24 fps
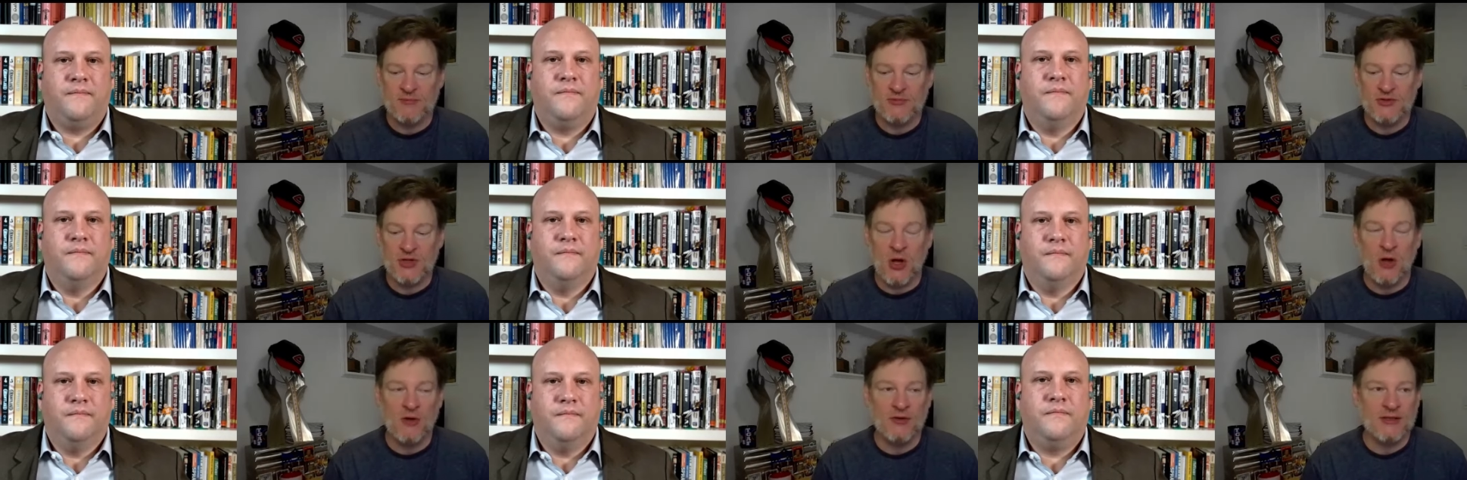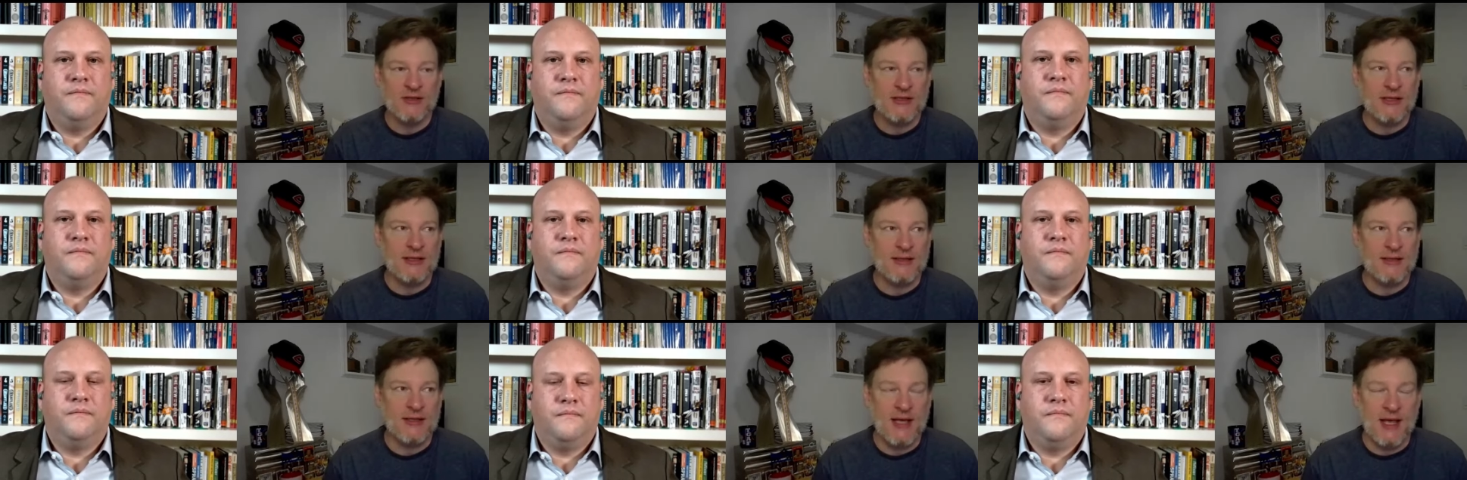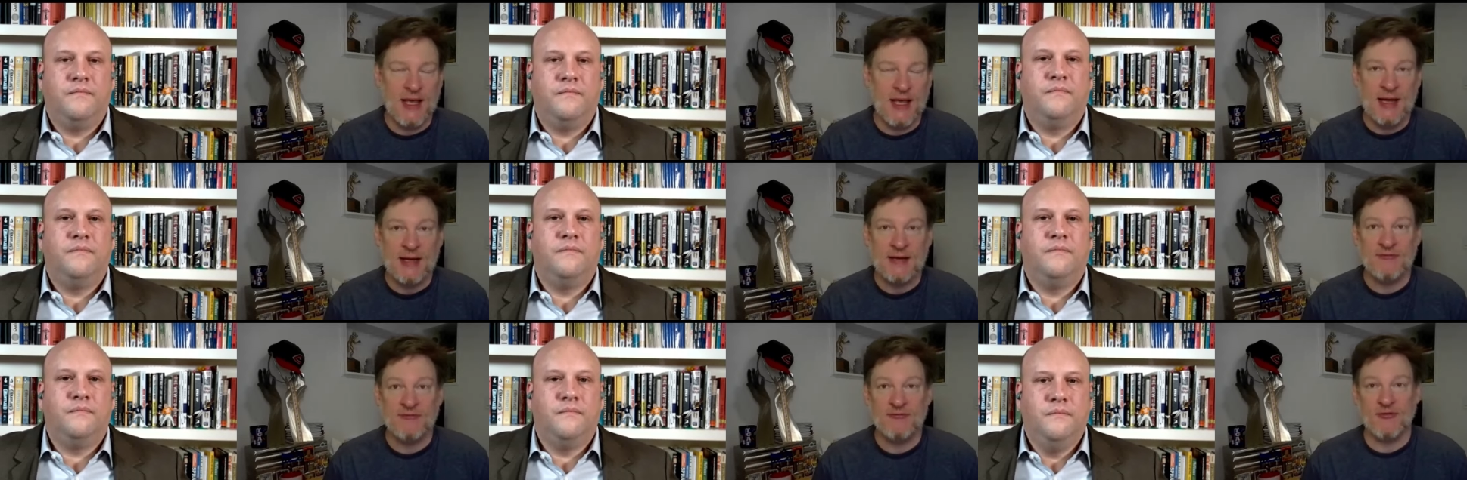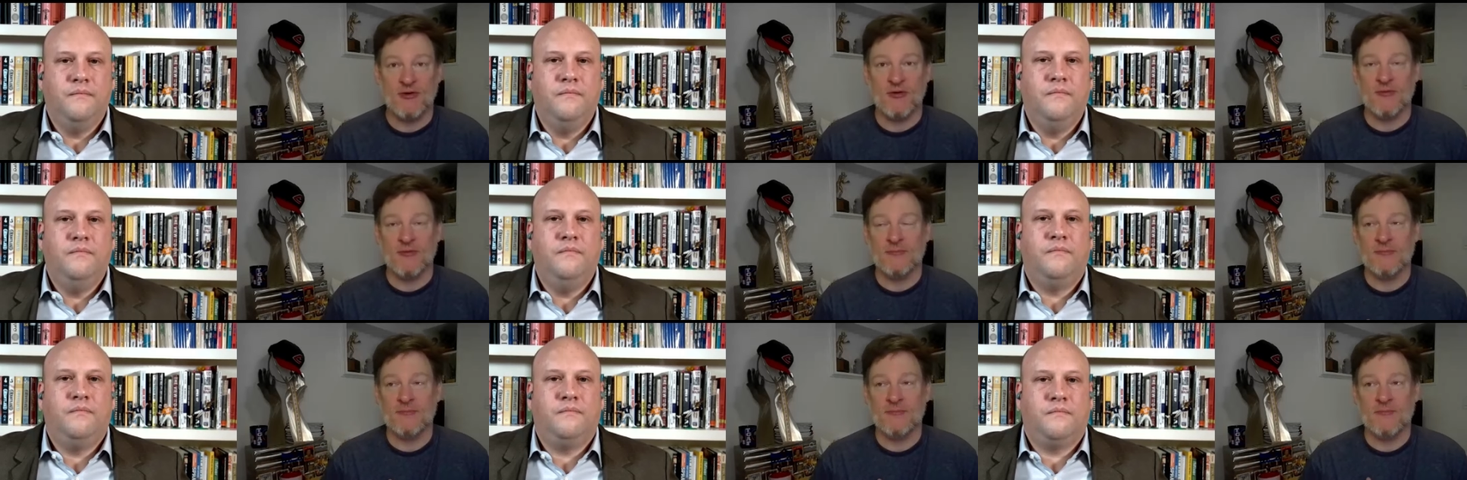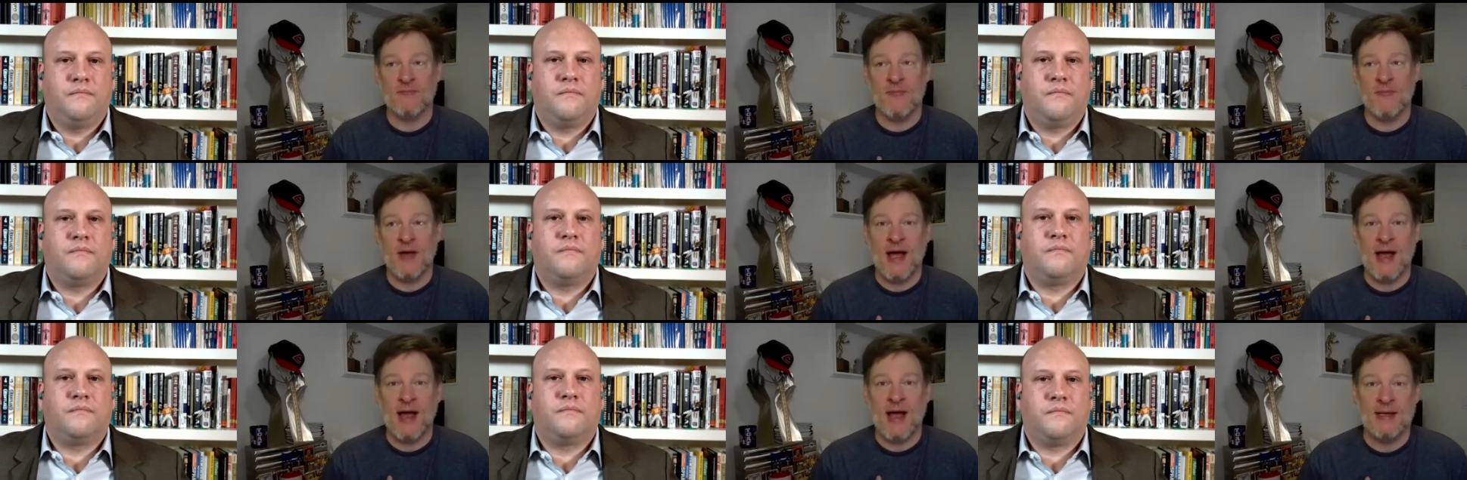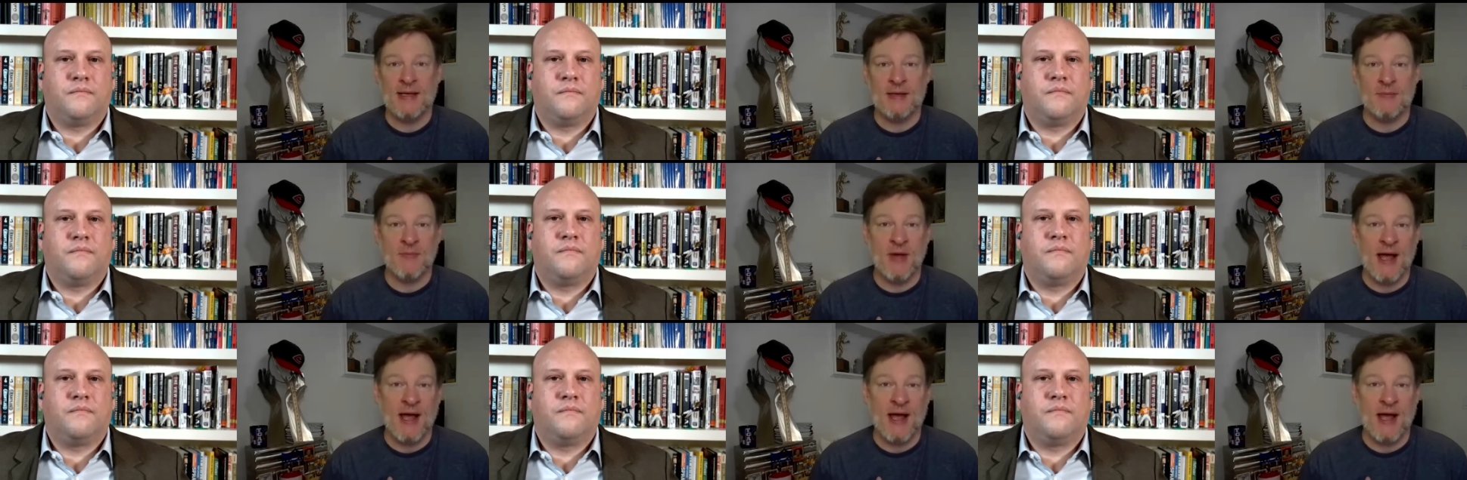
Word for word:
Speaker 1: Dalton Kincaid for my, in